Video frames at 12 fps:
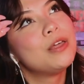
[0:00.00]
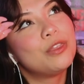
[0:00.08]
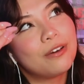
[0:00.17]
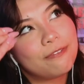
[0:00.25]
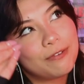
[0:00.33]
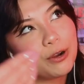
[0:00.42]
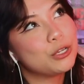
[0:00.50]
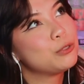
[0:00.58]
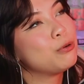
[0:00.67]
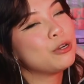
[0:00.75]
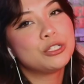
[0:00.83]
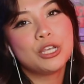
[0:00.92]
the
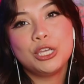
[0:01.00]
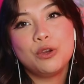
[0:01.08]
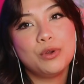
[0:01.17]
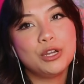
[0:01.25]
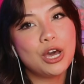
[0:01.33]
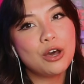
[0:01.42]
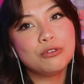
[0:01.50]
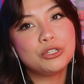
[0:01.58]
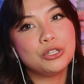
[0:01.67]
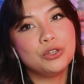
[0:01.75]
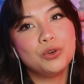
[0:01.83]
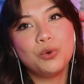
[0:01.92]
first person you would go
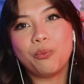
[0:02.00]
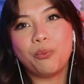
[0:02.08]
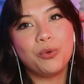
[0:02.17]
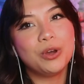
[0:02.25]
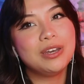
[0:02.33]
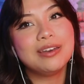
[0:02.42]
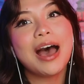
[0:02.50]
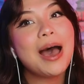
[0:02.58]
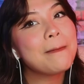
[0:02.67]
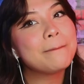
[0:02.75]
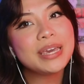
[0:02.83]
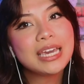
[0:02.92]
to would
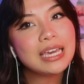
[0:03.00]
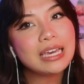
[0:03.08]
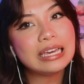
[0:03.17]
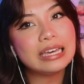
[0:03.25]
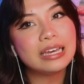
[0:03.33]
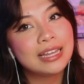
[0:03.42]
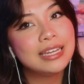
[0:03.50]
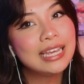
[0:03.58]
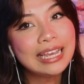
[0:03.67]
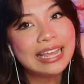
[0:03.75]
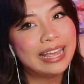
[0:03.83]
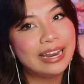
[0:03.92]
not be
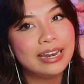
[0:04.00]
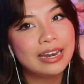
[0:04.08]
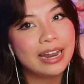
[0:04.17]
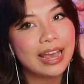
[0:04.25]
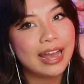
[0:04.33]
Dean.